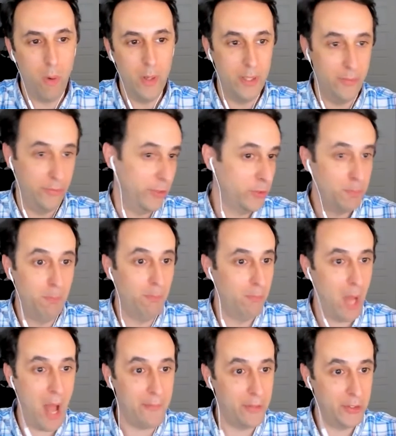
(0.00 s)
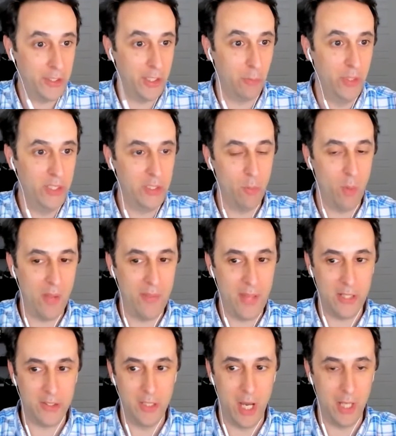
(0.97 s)
There's obviously a reason why
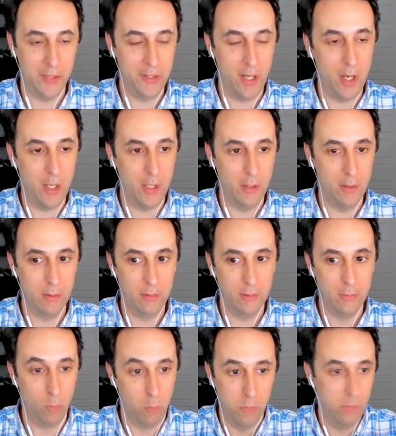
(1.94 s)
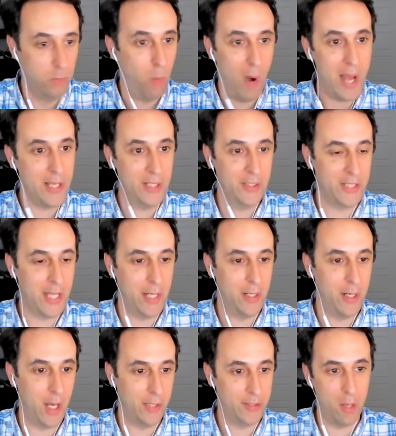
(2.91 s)
that's not done. Why is that
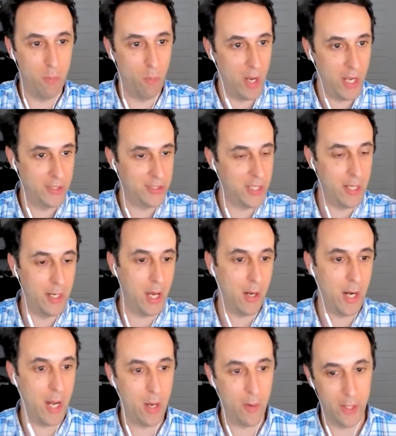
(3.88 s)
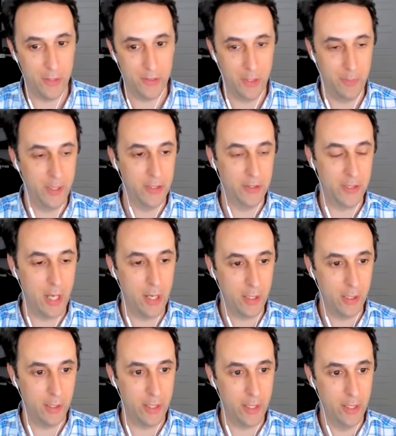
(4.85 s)
not done? Why is that not how LCP is
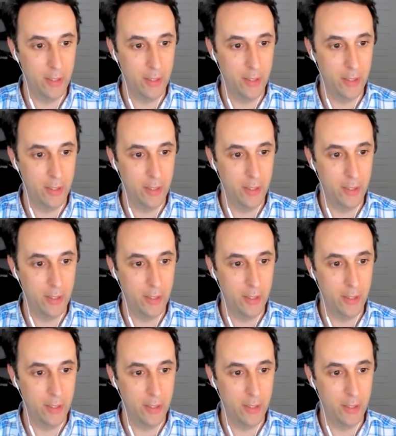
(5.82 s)
calculated?